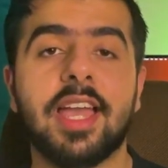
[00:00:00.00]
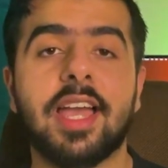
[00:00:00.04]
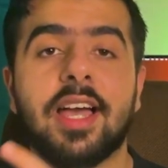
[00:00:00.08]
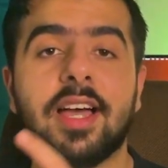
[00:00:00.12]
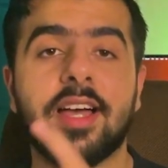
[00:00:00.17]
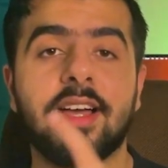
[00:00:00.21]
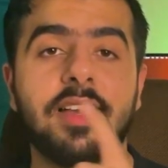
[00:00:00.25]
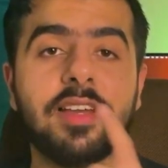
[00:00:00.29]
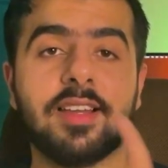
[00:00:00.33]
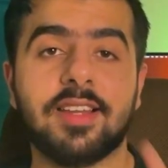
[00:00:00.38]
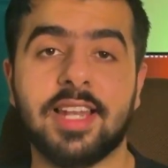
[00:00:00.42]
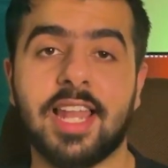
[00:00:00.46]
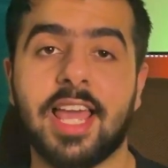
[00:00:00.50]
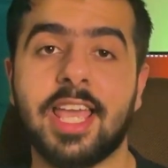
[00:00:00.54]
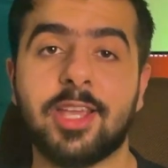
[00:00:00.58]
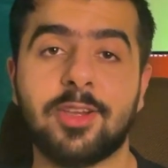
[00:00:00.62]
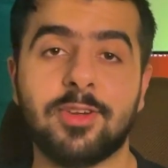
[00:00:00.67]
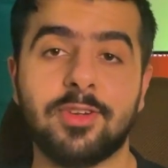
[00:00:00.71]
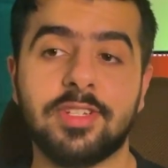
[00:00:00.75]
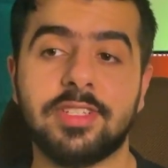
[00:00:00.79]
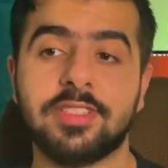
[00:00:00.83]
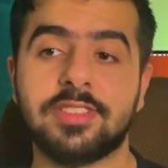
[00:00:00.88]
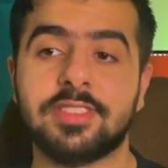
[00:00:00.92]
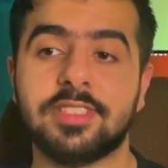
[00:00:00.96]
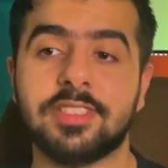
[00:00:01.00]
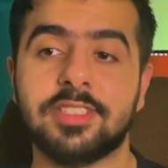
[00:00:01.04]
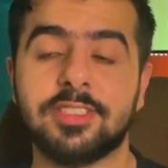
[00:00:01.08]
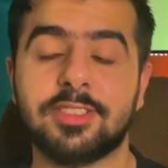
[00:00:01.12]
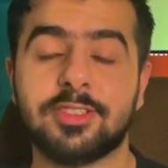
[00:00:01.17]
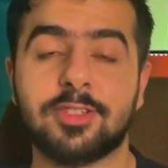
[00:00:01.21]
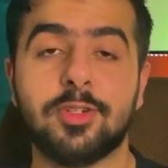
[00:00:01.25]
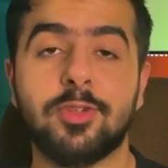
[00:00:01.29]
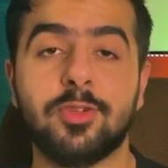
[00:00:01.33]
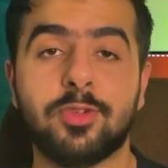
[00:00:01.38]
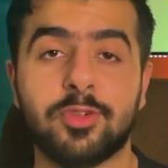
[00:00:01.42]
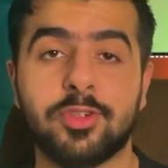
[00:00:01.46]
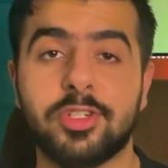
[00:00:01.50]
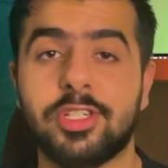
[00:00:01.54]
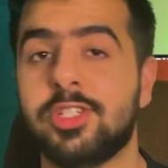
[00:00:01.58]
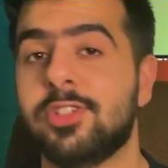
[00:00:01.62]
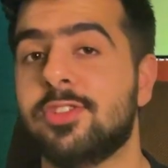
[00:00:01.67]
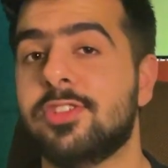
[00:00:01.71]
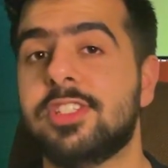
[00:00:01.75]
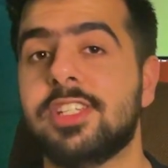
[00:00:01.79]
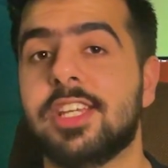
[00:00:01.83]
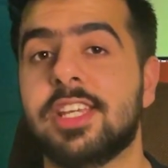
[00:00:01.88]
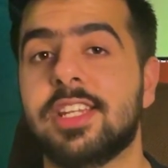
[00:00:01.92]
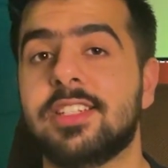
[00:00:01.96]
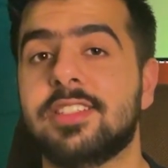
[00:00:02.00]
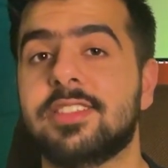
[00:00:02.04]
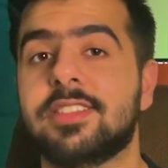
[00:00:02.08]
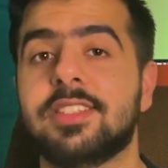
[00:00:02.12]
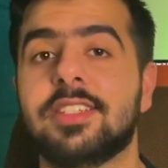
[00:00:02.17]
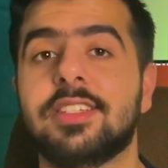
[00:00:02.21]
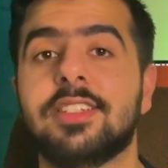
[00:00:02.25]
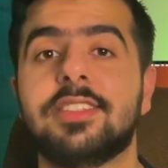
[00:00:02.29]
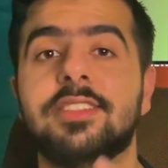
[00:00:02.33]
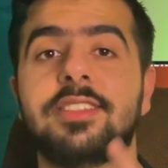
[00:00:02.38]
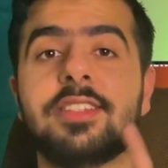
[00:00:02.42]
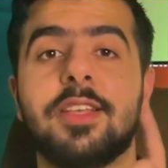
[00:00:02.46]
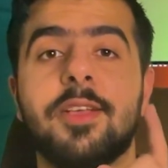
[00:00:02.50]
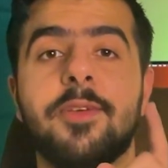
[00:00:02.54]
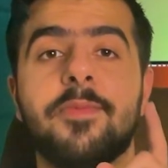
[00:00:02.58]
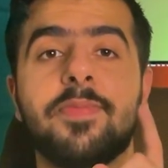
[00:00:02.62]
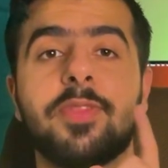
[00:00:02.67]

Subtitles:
glycolysis, gluconeogenesis,